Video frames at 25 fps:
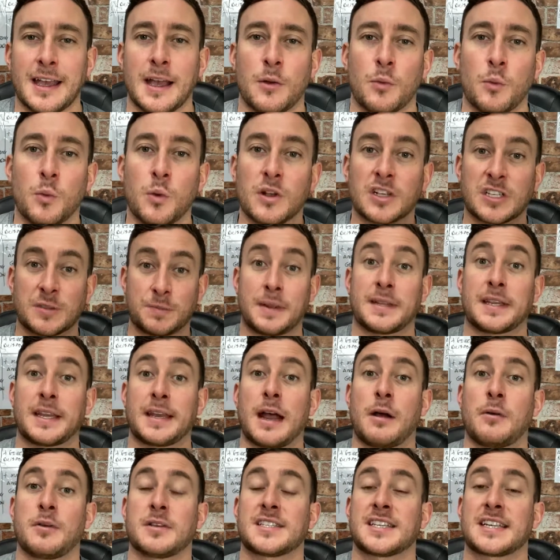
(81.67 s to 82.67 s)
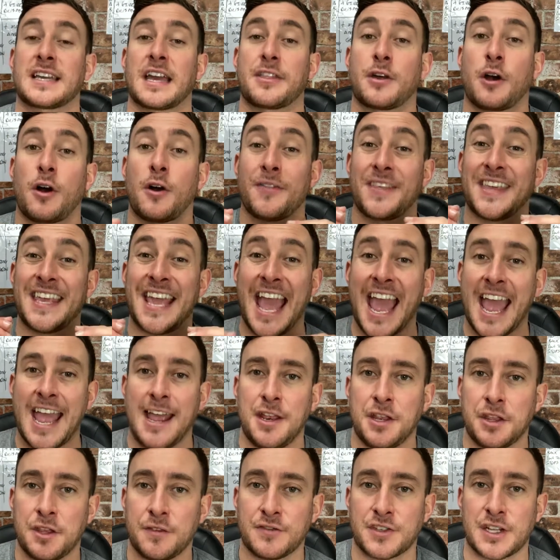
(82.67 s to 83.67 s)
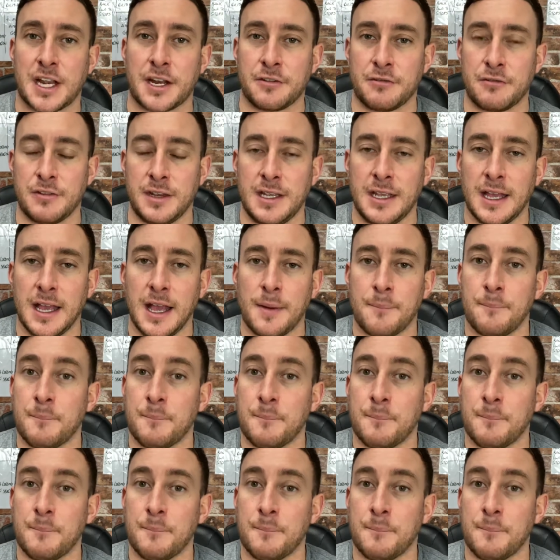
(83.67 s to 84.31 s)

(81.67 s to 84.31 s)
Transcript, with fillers: We'll spend an hour together on the 8th of January.